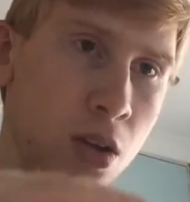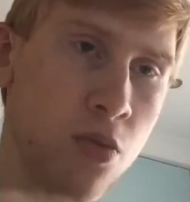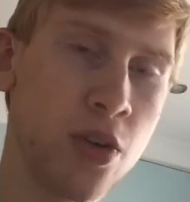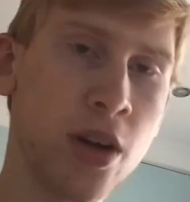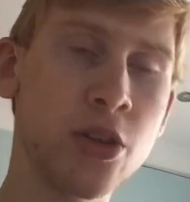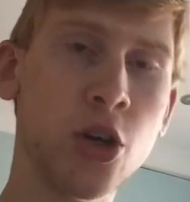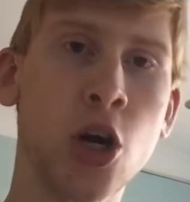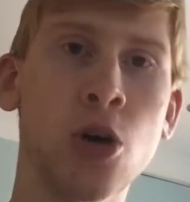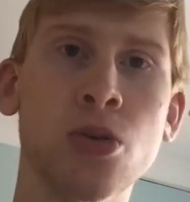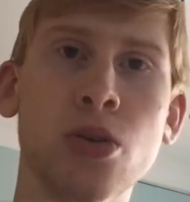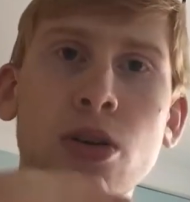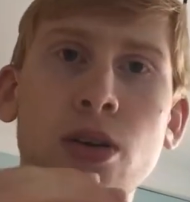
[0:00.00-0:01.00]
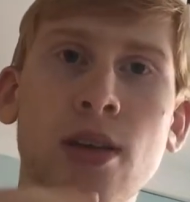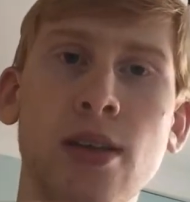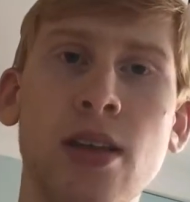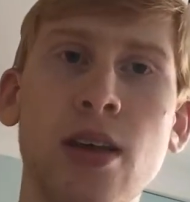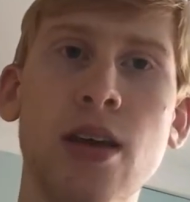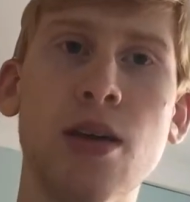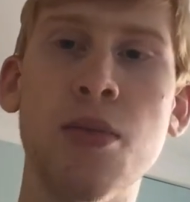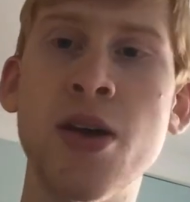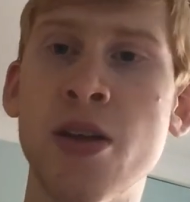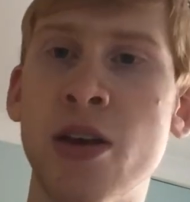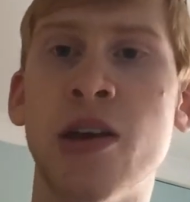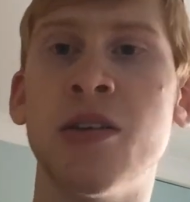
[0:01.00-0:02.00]
really took hold in the
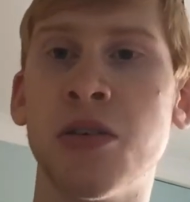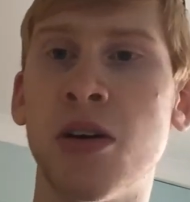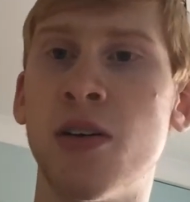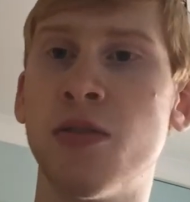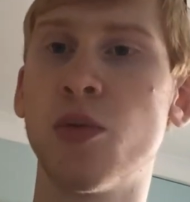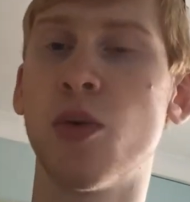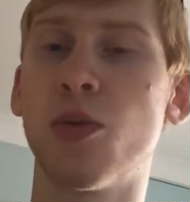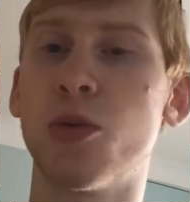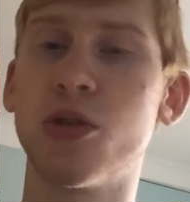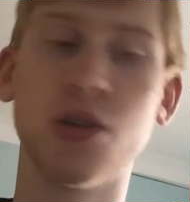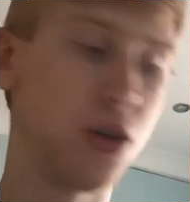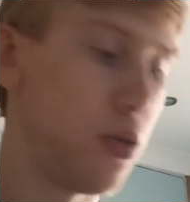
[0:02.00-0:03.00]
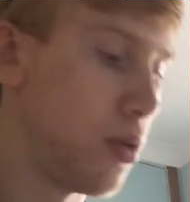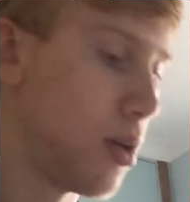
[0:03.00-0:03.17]
immediate years after World War II,